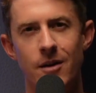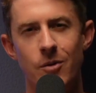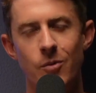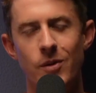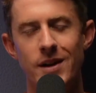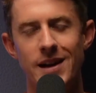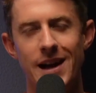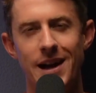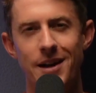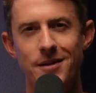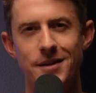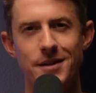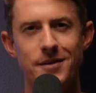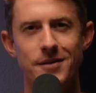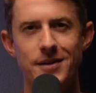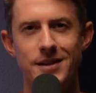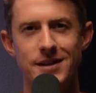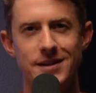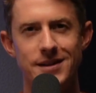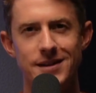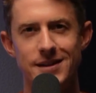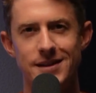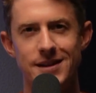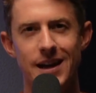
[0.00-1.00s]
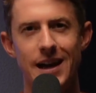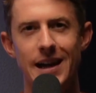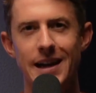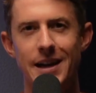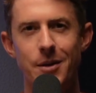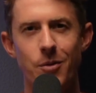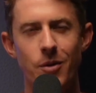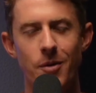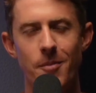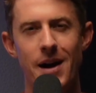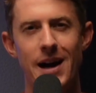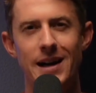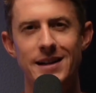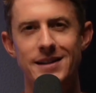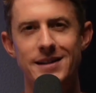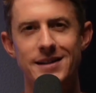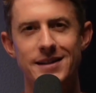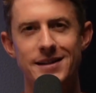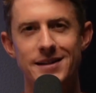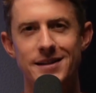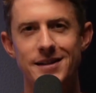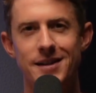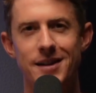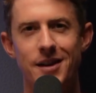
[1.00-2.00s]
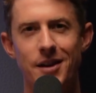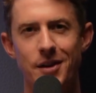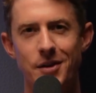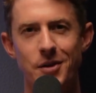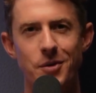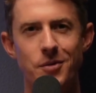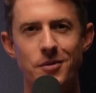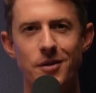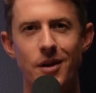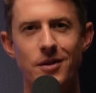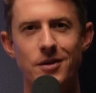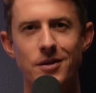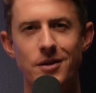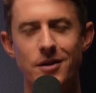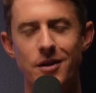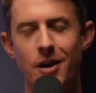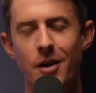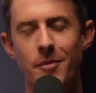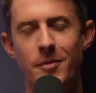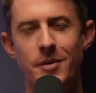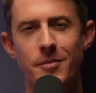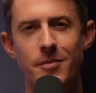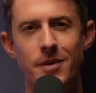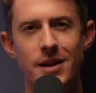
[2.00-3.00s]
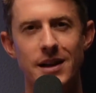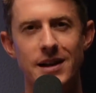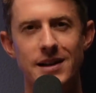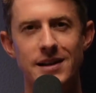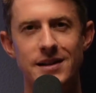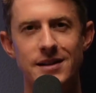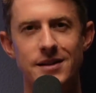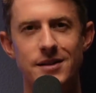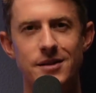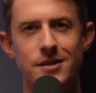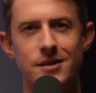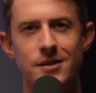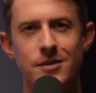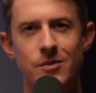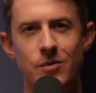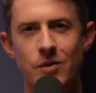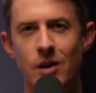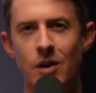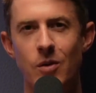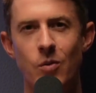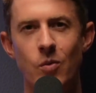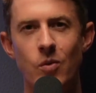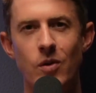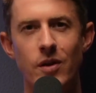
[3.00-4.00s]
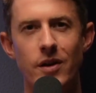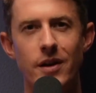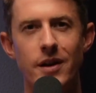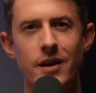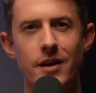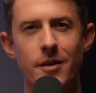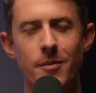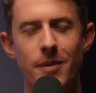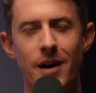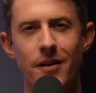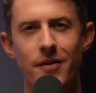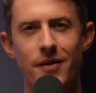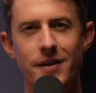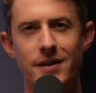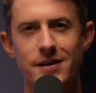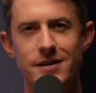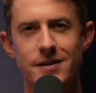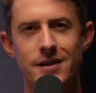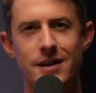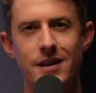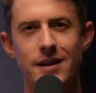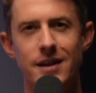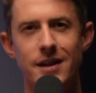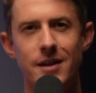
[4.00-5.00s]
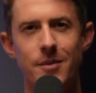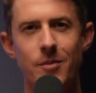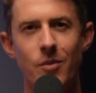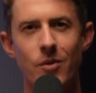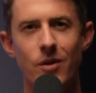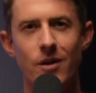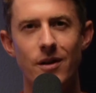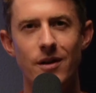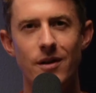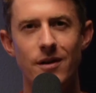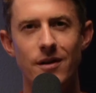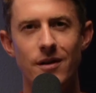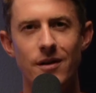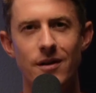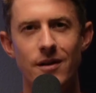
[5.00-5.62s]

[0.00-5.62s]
We now live in a society where masks are no longer commonplace. We're not worried about this thing anymore.